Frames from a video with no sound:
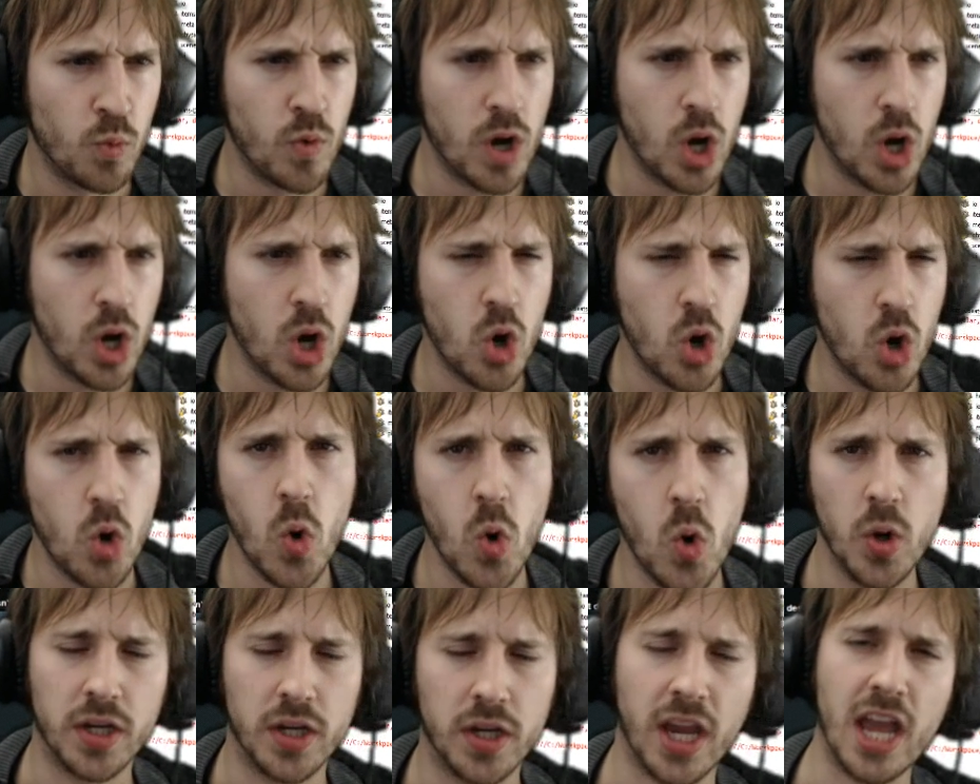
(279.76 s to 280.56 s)

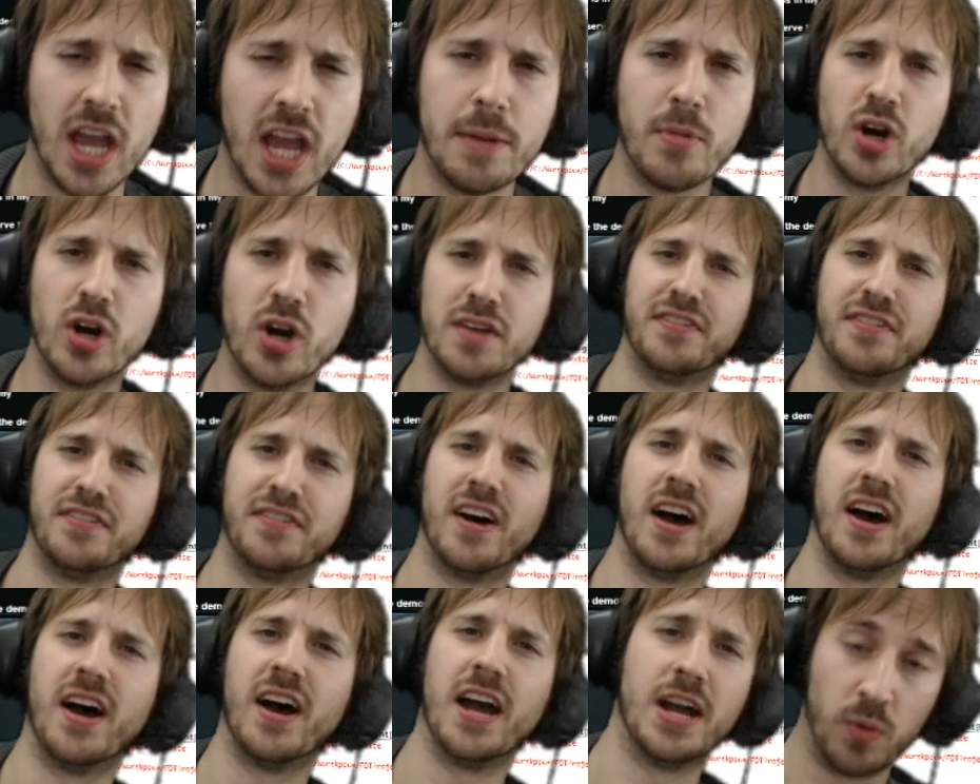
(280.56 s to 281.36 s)
Woohoo! Okay,
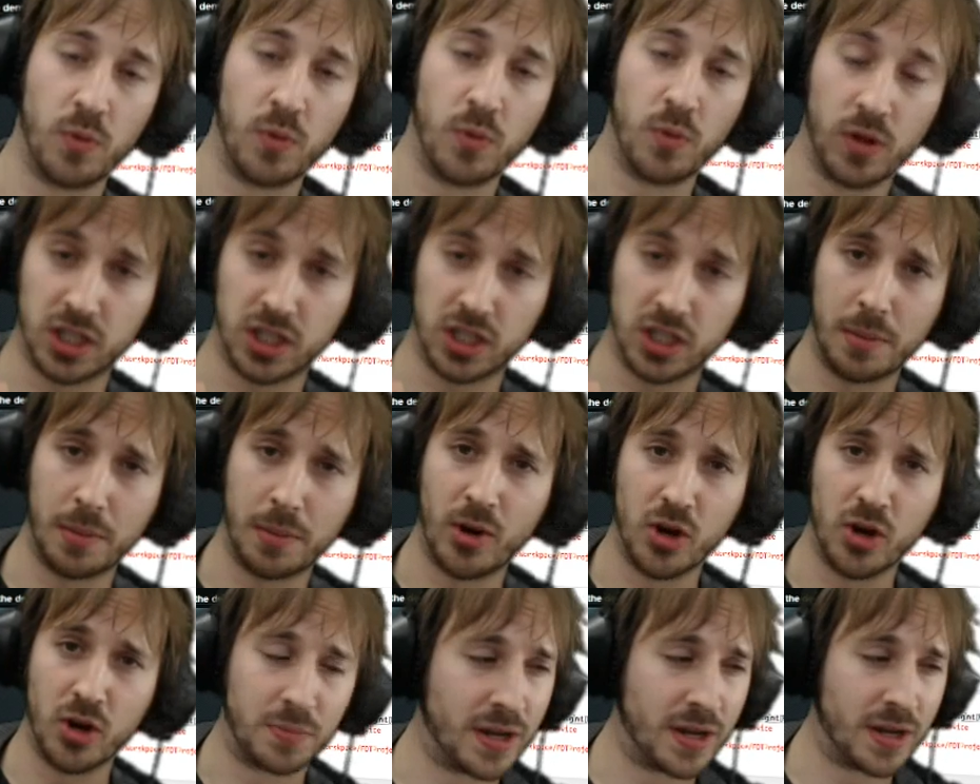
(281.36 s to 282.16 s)
Mortify! Welcome
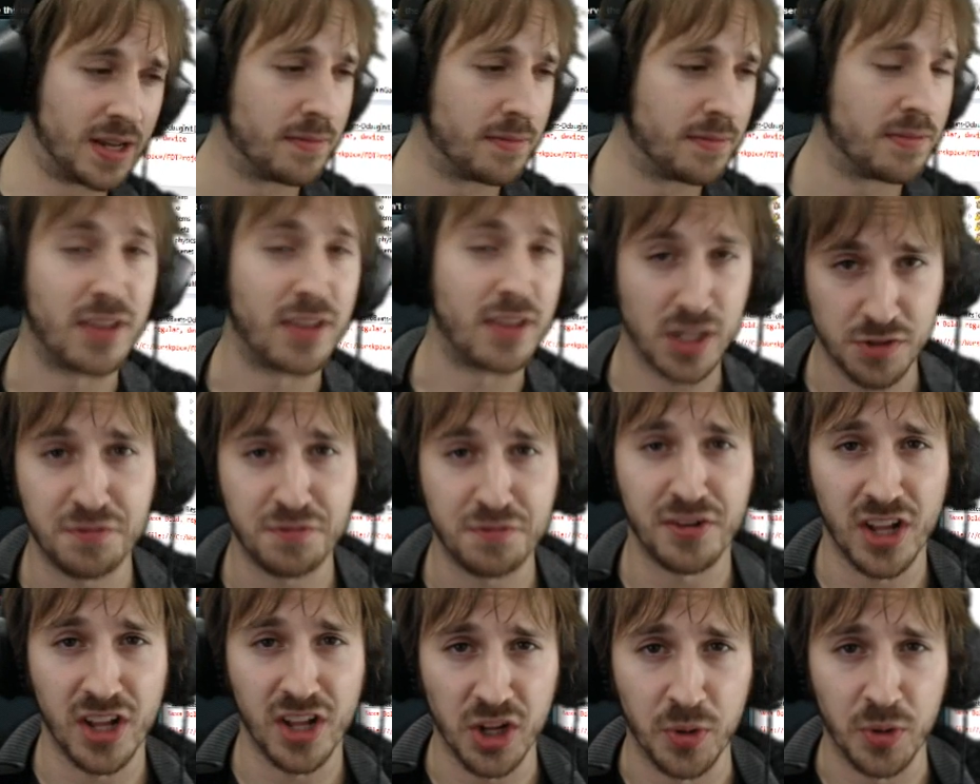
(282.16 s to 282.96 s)
aboard, man. Thanks
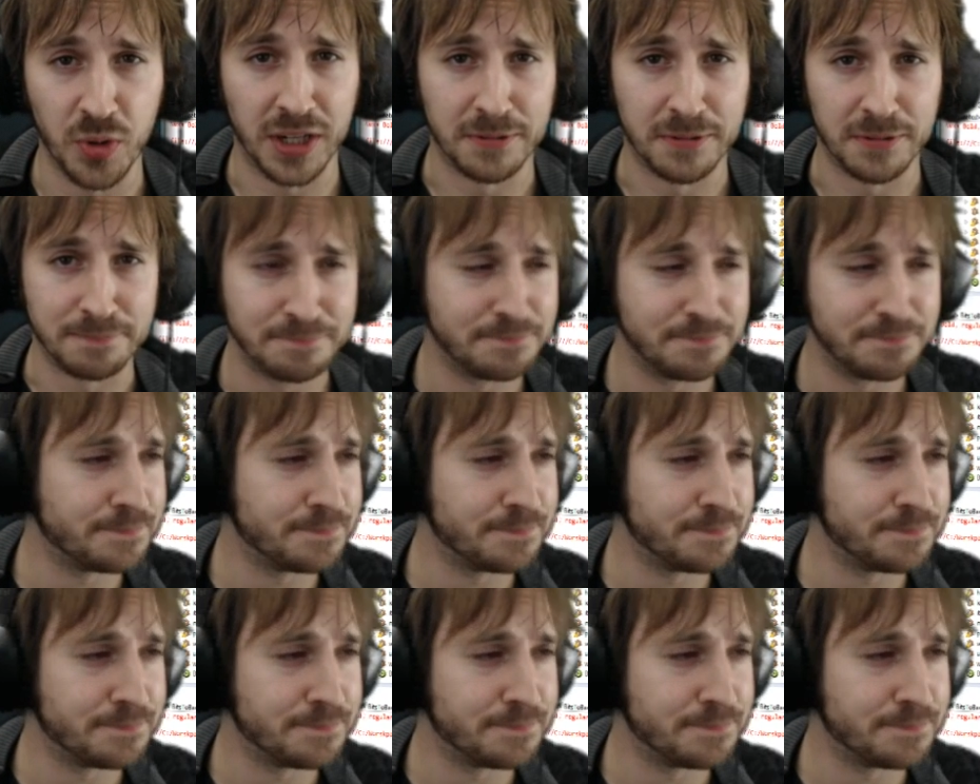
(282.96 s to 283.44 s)
for following.